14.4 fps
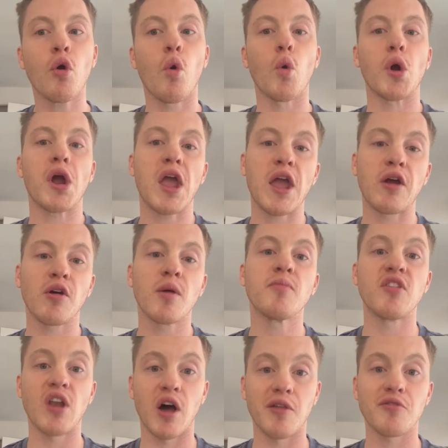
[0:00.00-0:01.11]
or Arabs
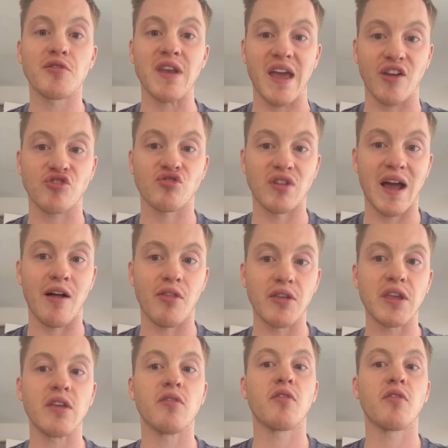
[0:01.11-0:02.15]
and other nationalities,